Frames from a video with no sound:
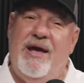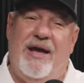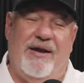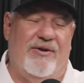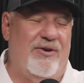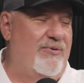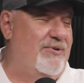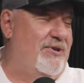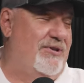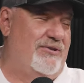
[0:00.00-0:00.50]

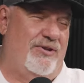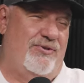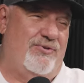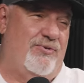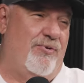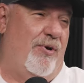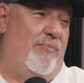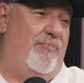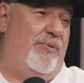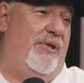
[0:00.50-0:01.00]
I go, Because the
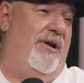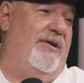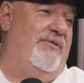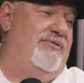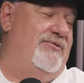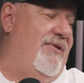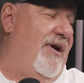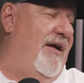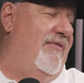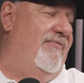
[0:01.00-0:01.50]
tour
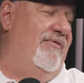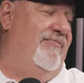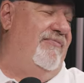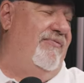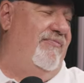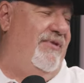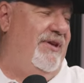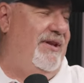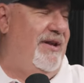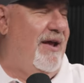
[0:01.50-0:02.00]
player's driving a
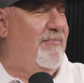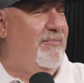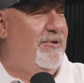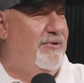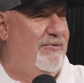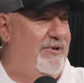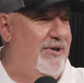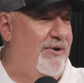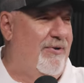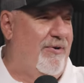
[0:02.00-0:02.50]
VW
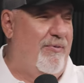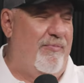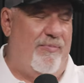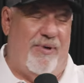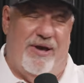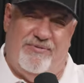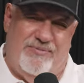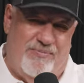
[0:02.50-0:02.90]
Eurobus.